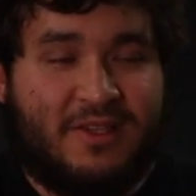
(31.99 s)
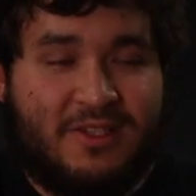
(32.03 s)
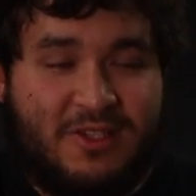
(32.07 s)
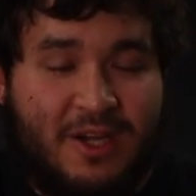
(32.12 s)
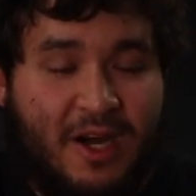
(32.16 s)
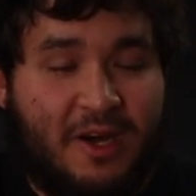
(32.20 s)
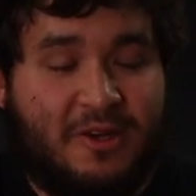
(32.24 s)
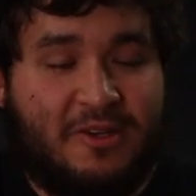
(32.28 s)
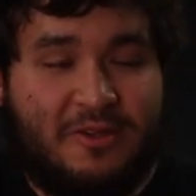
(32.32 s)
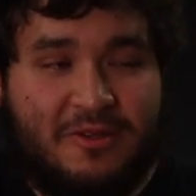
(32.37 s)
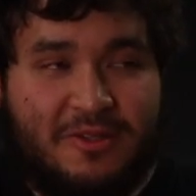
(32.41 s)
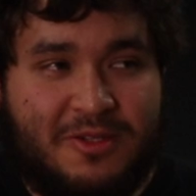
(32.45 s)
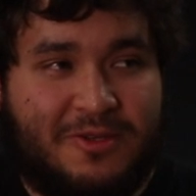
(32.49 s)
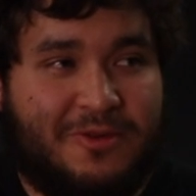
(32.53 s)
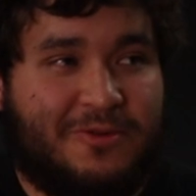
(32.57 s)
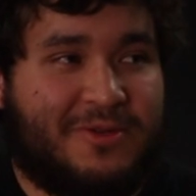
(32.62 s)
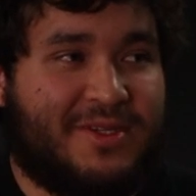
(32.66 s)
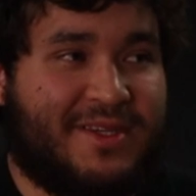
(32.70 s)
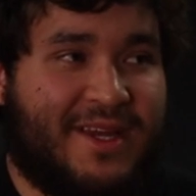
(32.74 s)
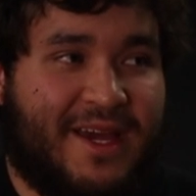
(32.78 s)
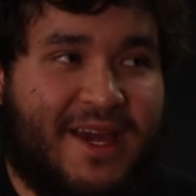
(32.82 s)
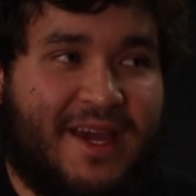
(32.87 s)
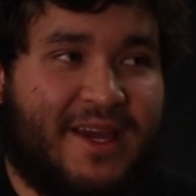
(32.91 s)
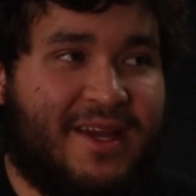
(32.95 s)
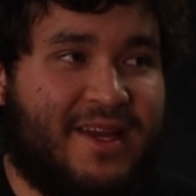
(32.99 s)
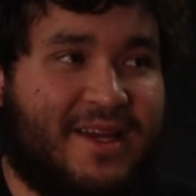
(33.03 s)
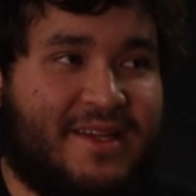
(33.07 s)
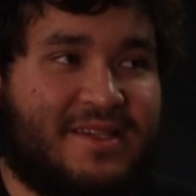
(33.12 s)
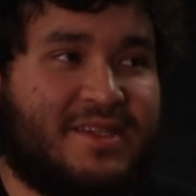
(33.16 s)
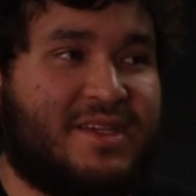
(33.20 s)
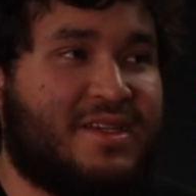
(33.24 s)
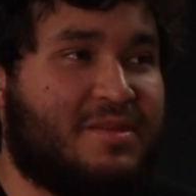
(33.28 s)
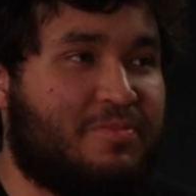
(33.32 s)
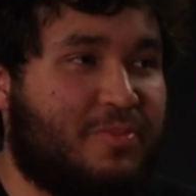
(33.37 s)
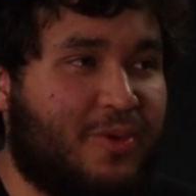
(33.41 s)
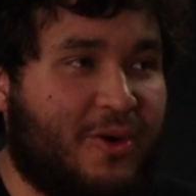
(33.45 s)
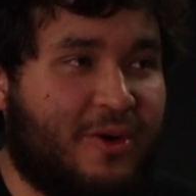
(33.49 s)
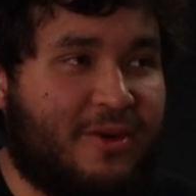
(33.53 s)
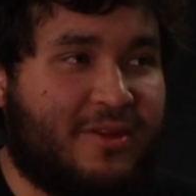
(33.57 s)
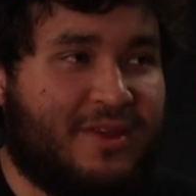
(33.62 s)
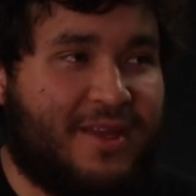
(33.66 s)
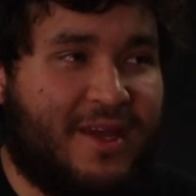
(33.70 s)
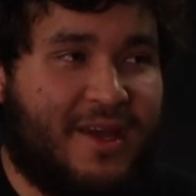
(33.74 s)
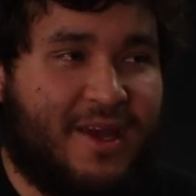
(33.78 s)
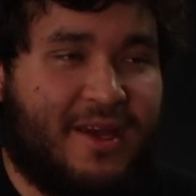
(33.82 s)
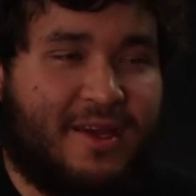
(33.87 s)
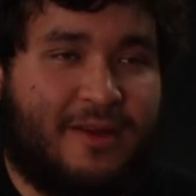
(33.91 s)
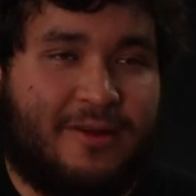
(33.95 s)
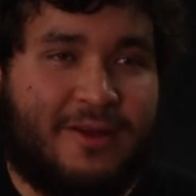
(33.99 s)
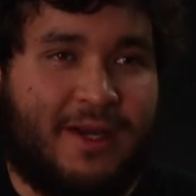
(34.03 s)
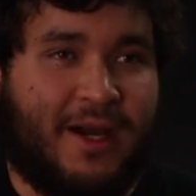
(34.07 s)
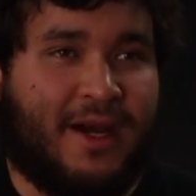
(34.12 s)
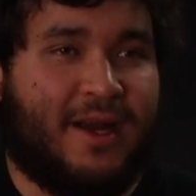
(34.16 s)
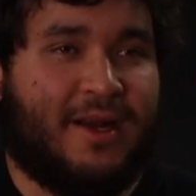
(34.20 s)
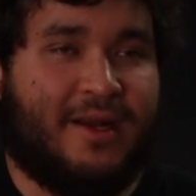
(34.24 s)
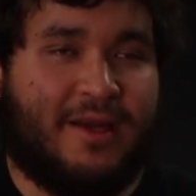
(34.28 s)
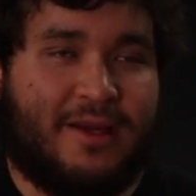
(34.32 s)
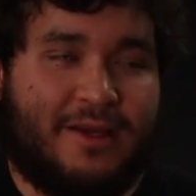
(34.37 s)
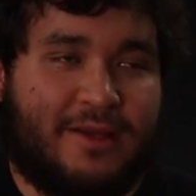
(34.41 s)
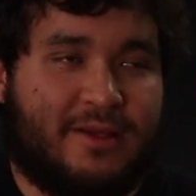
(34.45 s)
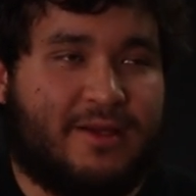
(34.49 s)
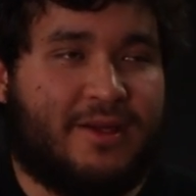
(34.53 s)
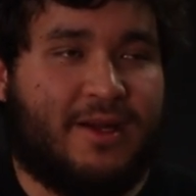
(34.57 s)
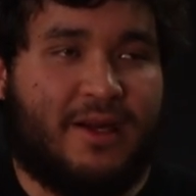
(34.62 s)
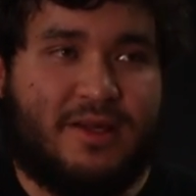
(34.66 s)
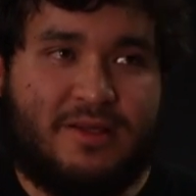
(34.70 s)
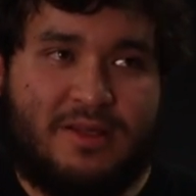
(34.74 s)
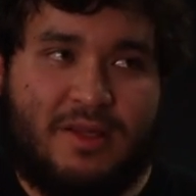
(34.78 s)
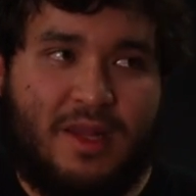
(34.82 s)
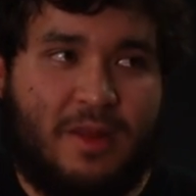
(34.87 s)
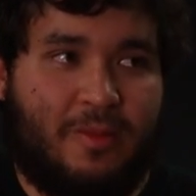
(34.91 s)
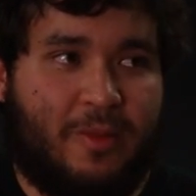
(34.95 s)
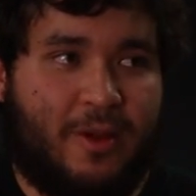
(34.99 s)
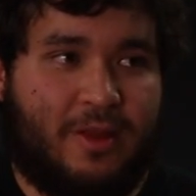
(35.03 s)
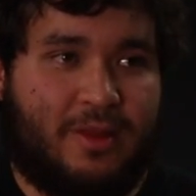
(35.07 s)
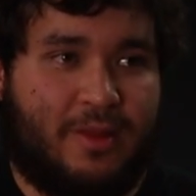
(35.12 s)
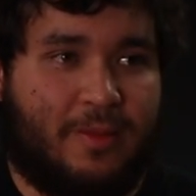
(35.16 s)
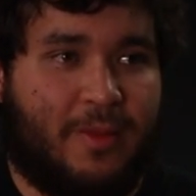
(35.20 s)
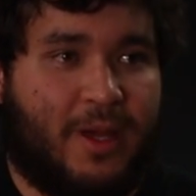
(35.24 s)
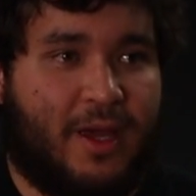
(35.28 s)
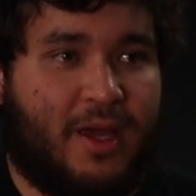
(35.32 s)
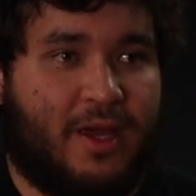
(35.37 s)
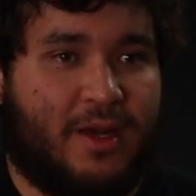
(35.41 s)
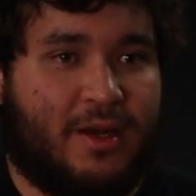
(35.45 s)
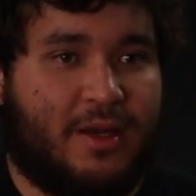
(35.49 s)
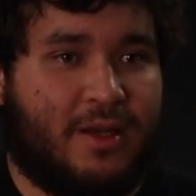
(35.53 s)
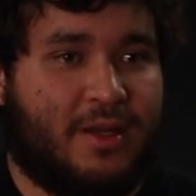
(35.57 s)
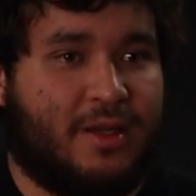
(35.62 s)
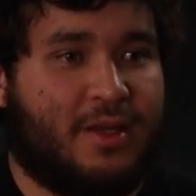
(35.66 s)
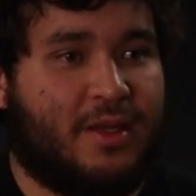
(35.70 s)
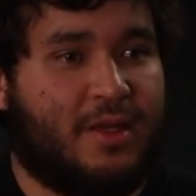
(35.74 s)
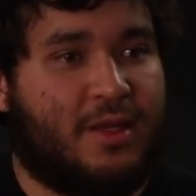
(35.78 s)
Dr. Seuss Day. It's his birthday. You gotta celebrate the man.